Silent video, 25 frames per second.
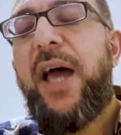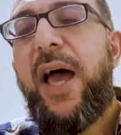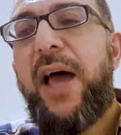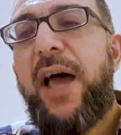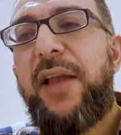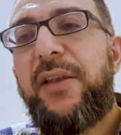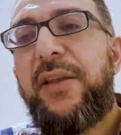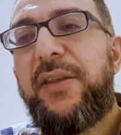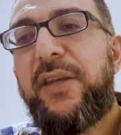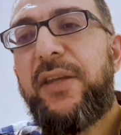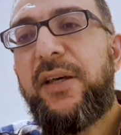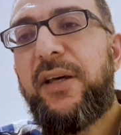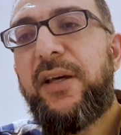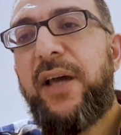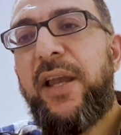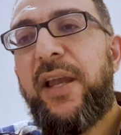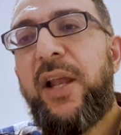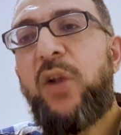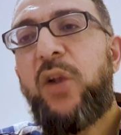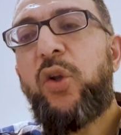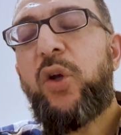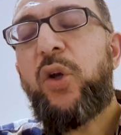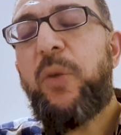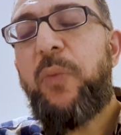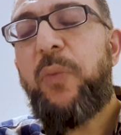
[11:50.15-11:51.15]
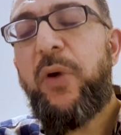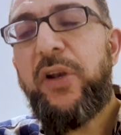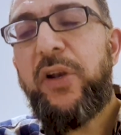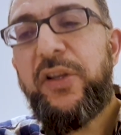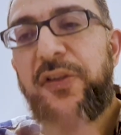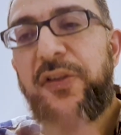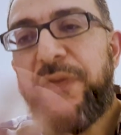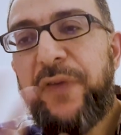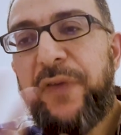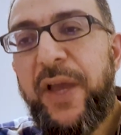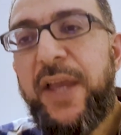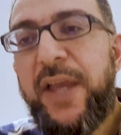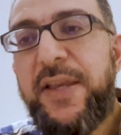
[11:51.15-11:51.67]
and I look upon
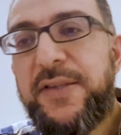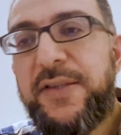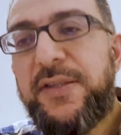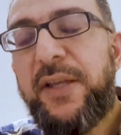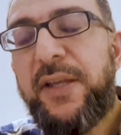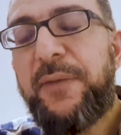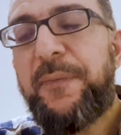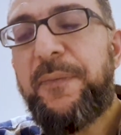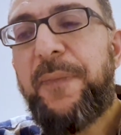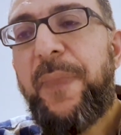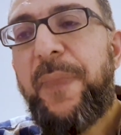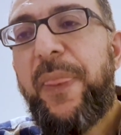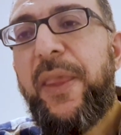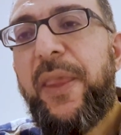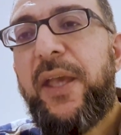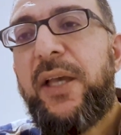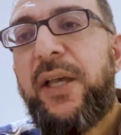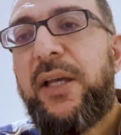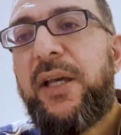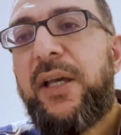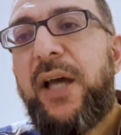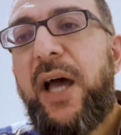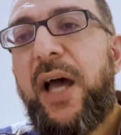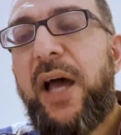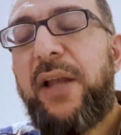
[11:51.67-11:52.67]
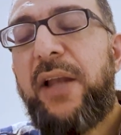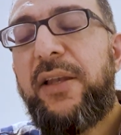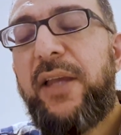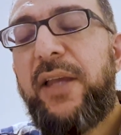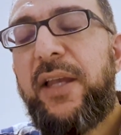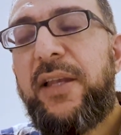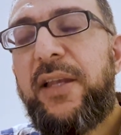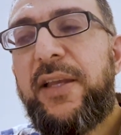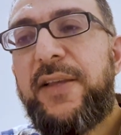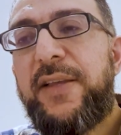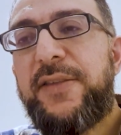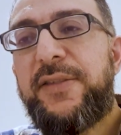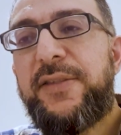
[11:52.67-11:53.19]
his face and
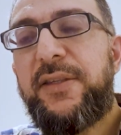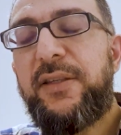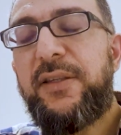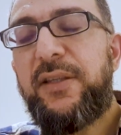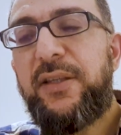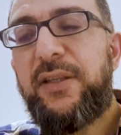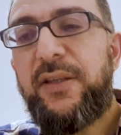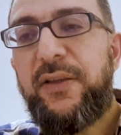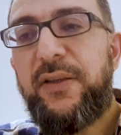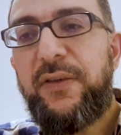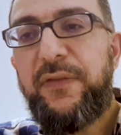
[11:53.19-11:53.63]
in his